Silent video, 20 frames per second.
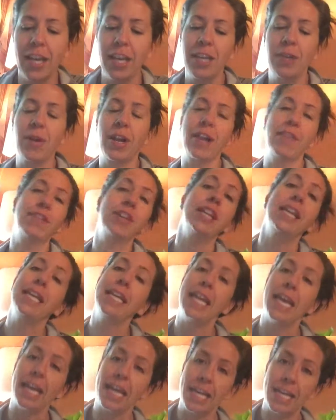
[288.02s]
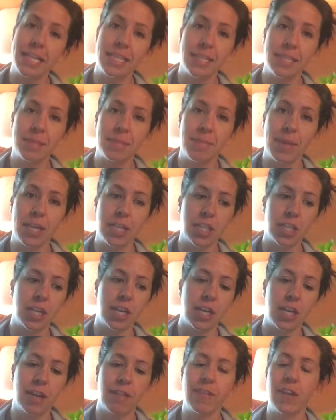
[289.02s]
You want to have clean hands. Make
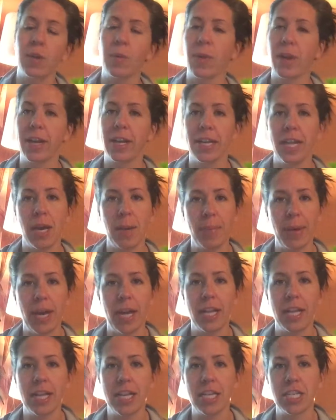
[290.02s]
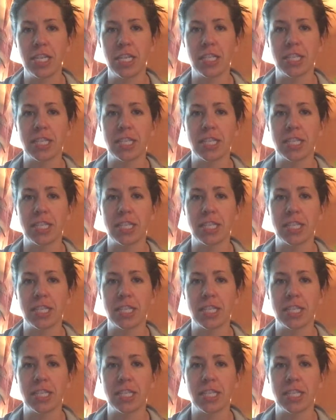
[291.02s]
sure if you're wearing nail polish,